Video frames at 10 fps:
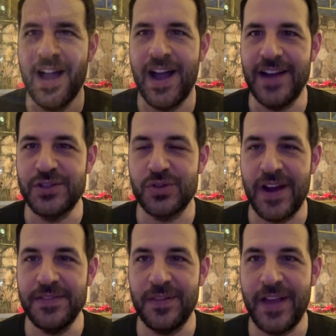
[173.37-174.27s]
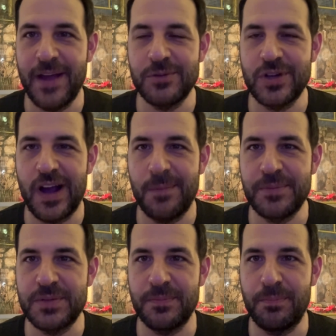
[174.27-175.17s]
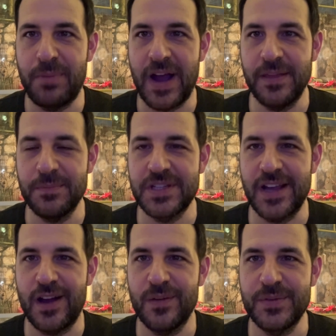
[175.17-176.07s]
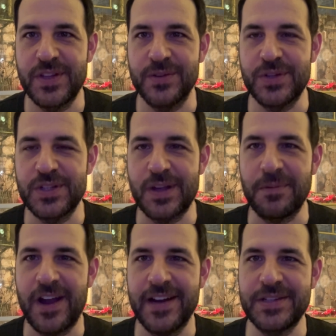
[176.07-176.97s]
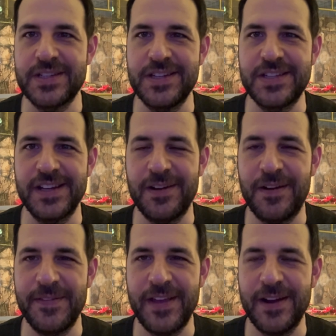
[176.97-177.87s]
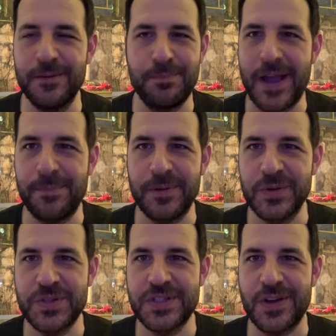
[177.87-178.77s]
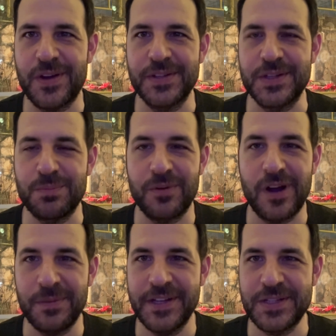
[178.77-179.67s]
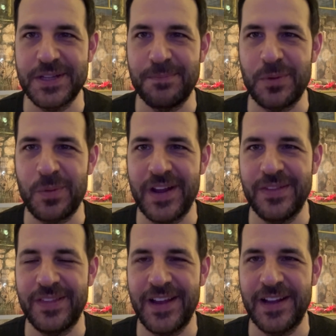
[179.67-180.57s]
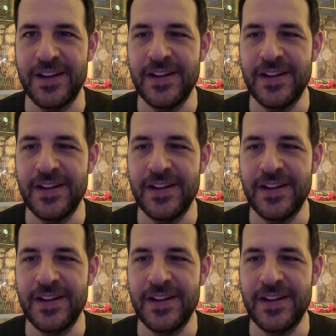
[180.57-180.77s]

I tried the lamb chops by themselves. There's some kind of seasoning on there, pepper, salt. It's probably a simple one, I think.